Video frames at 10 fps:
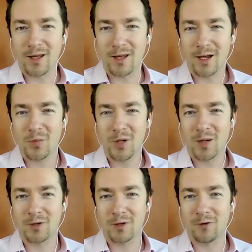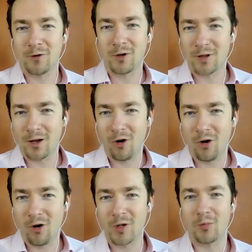They actually pick up the phone and they
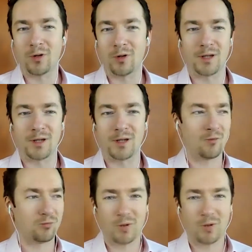call people and they